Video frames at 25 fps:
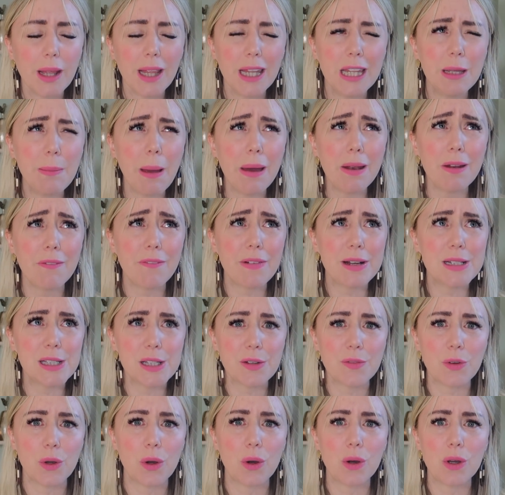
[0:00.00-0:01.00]
the amount of friends
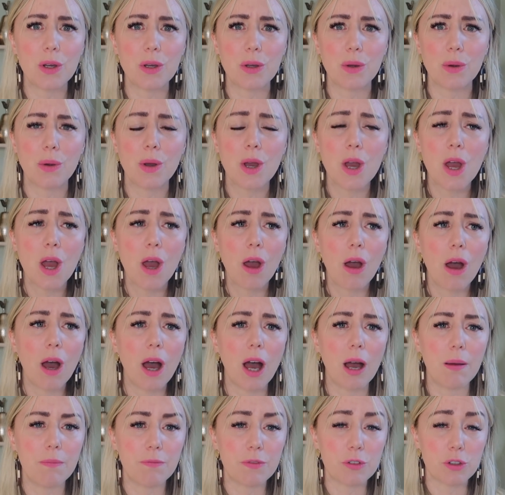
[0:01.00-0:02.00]
I've got who
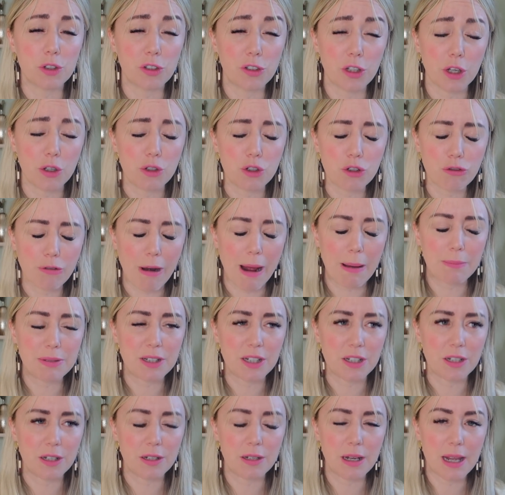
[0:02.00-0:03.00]
feel so trapped
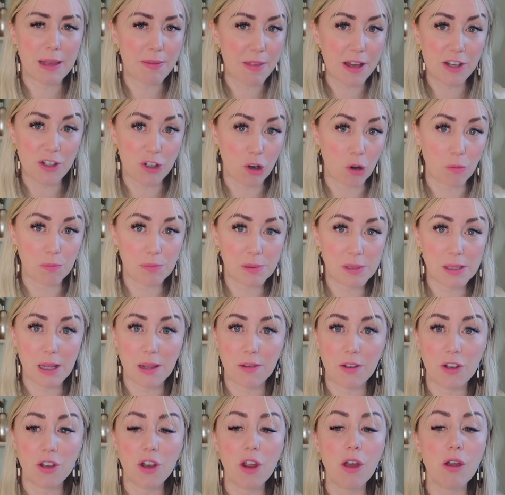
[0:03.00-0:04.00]
in their jobs
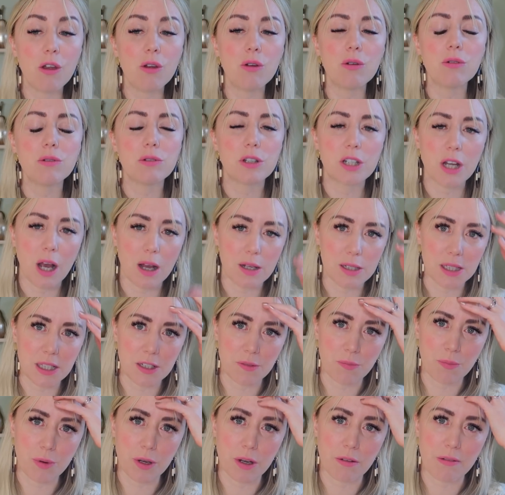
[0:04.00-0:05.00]
and no chance
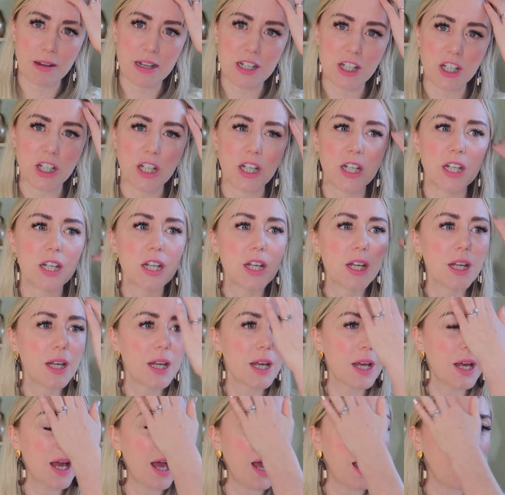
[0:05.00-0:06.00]
of progression.
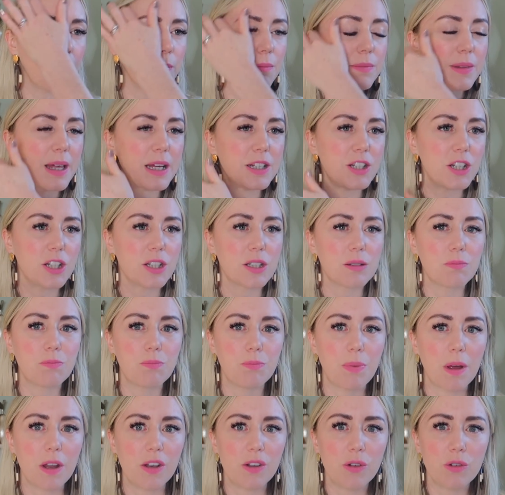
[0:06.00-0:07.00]
They're just,
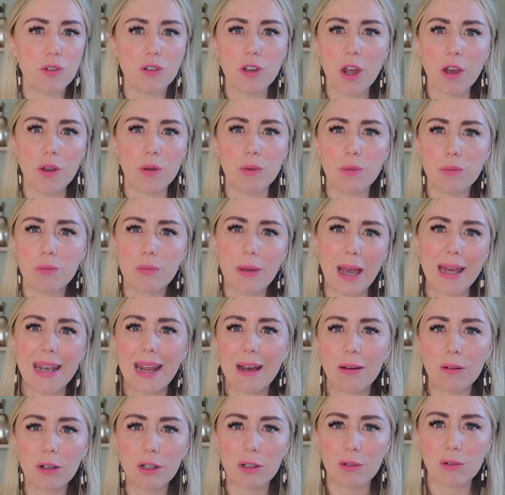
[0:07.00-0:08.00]
but no get
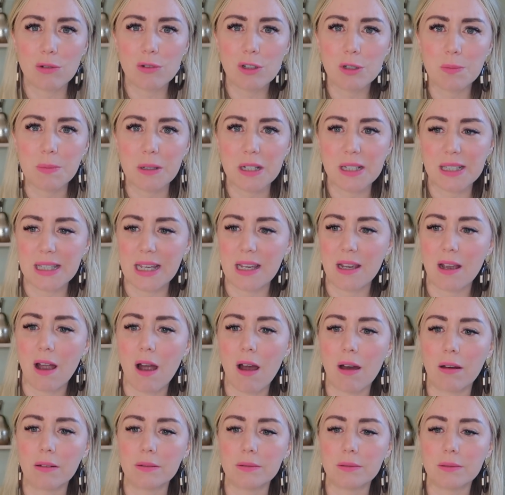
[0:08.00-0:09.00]
out clause, because they
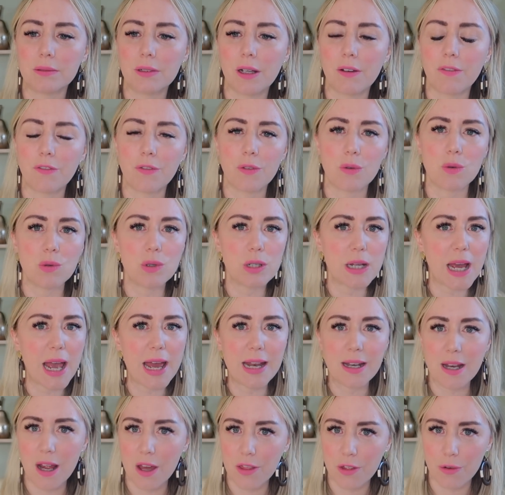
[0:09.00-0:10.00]
can't afford
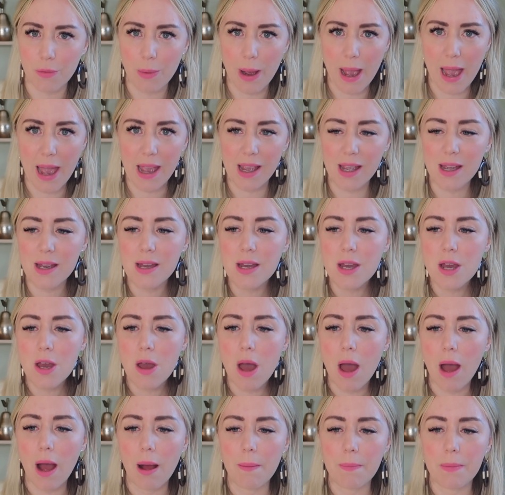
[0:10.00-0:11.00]
any other way.
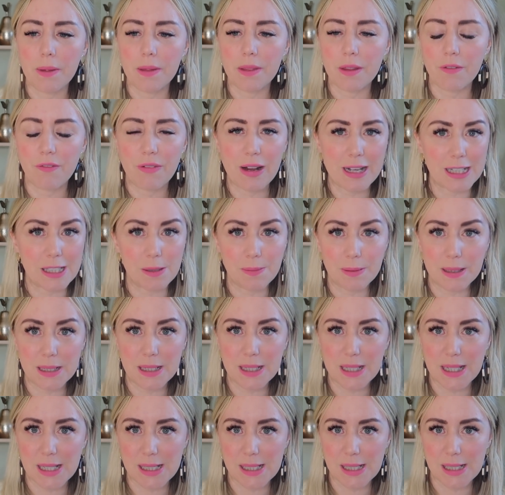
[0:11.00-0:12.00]
And the
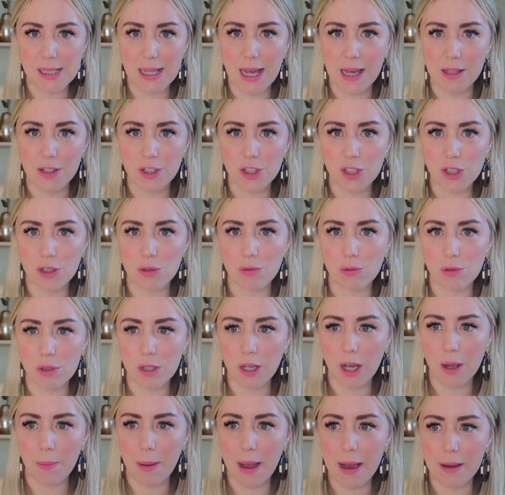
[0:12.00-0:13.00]
flexibility isn't there, the school
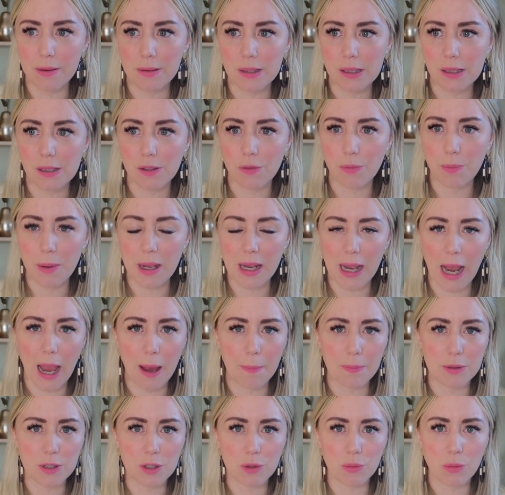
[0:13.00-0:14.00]
time hours of being
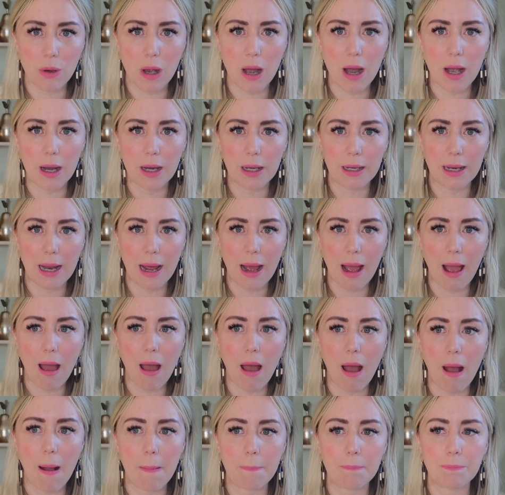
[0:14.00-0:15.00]
able to work, and
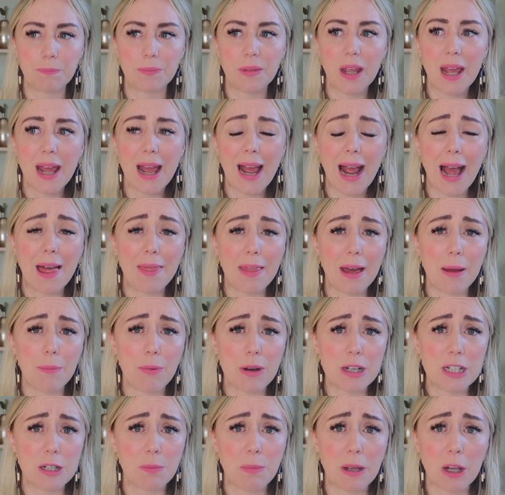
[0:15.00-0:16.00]
that
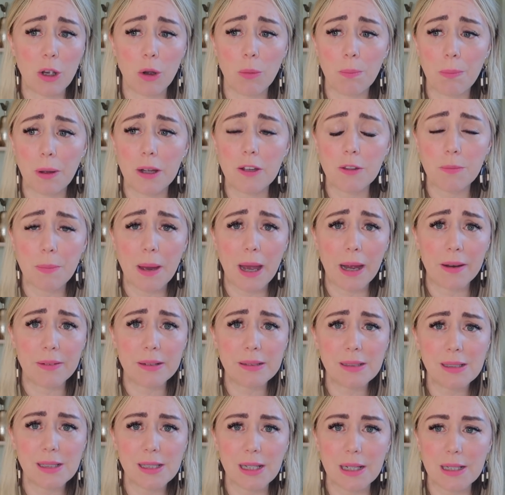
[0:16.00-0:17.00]
pressure being on both
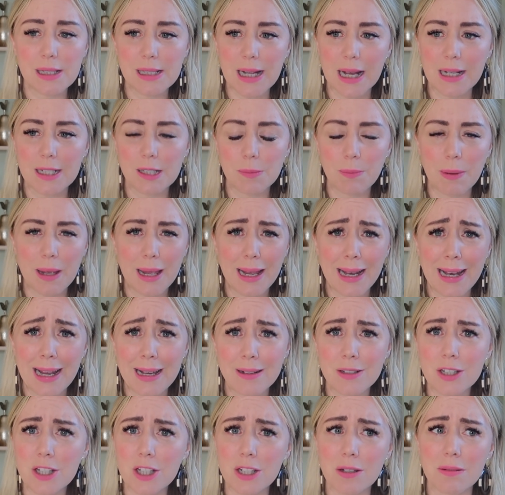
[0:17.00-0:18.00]
parents, like dads being
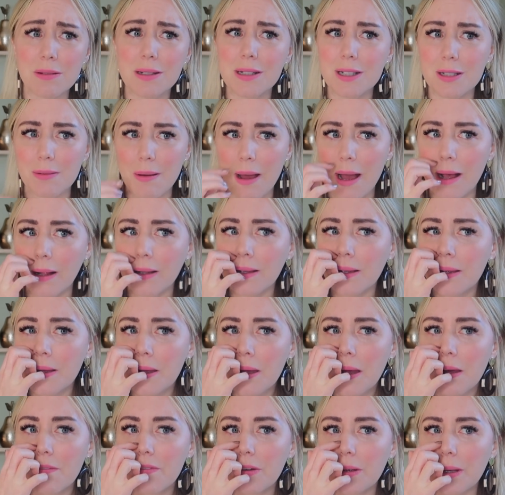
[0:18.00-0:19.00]
allowed to do it as well.
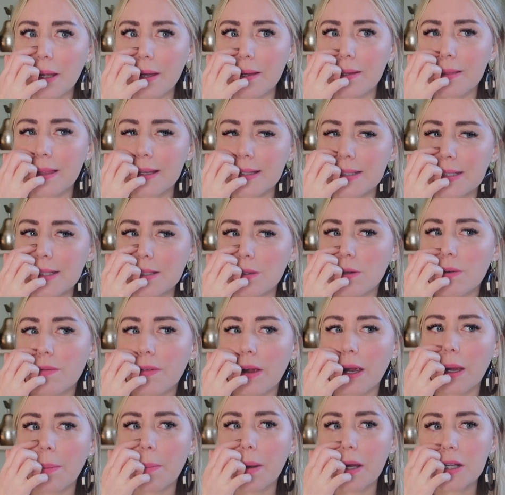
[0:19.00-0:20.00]
I feel like they're still
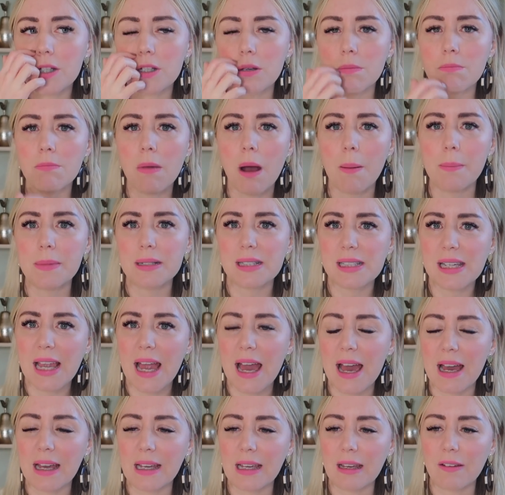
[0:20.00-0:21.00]
very much a mama's
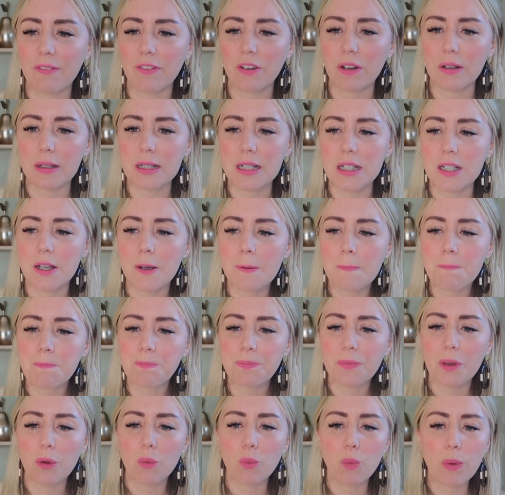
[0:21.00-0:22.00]
caregiver, and
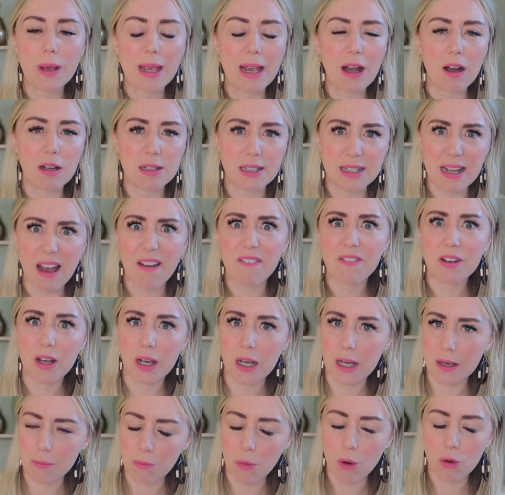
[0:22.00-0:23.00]
we are
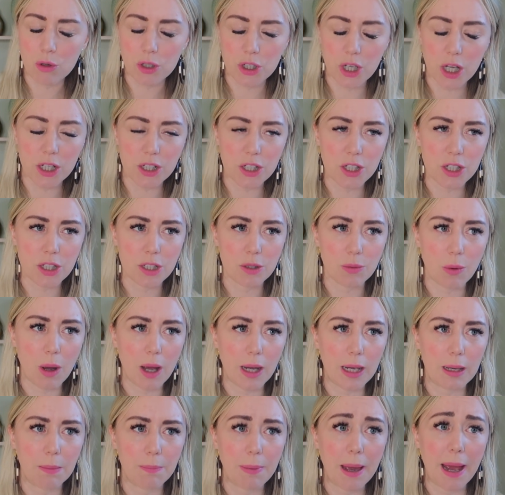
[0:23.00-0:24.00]
definitely more judged as
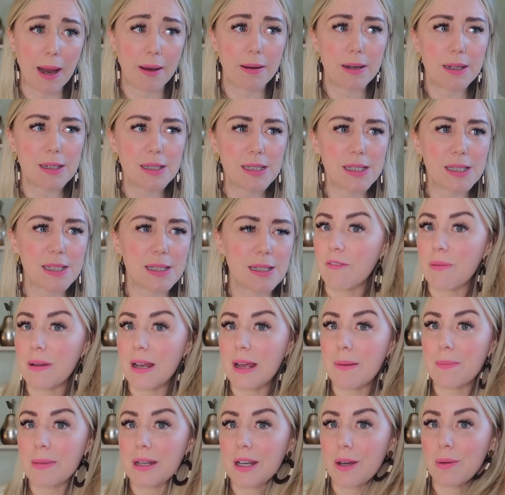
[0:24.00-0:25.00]
working parents. But
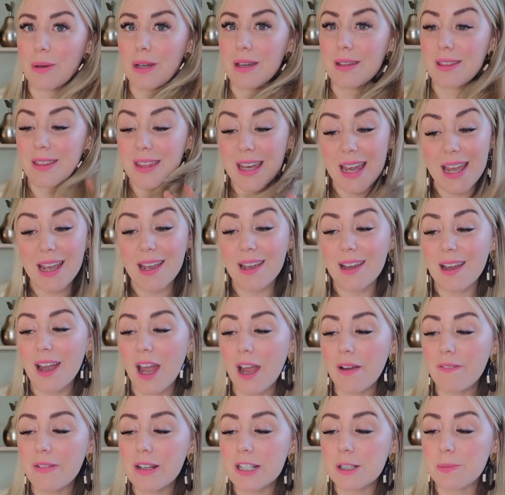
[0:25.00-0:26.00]
let me know what you think. I
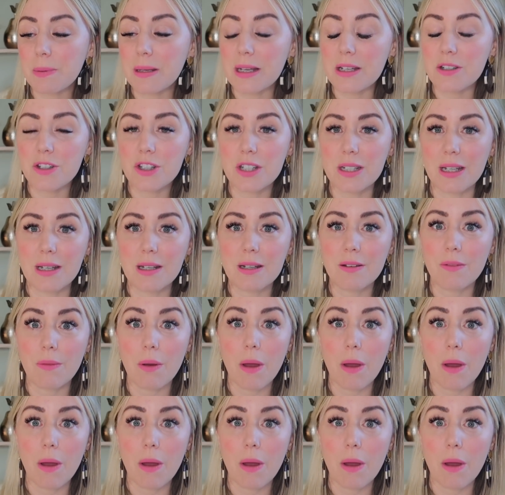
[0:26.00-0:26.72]
hope it's been interesting.